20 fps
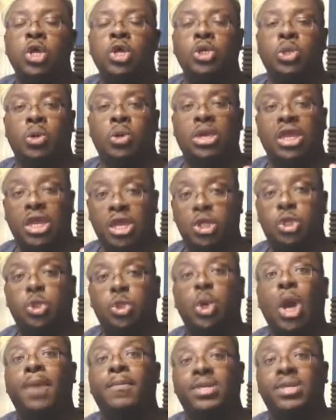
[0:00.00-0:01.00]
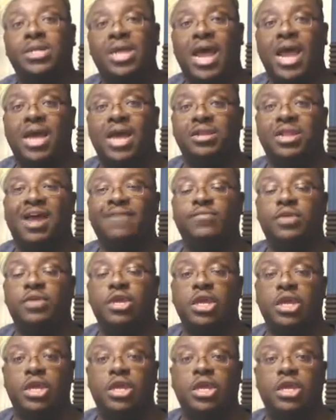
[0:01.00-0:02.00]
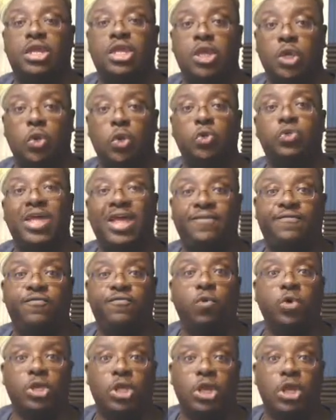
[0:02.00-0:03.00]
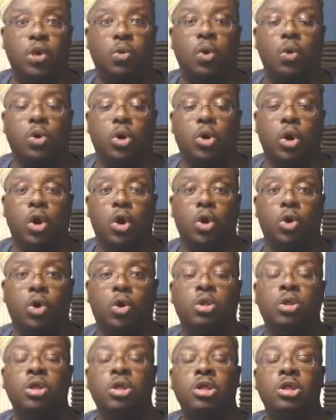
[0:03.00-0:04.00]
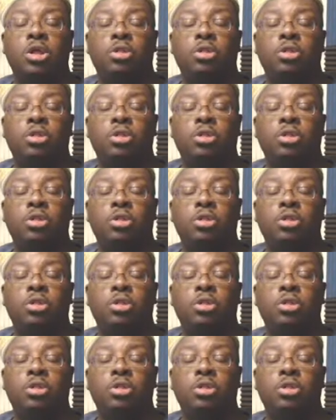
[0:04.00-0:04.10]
So he is traumatized after he killed that 14-year-old girl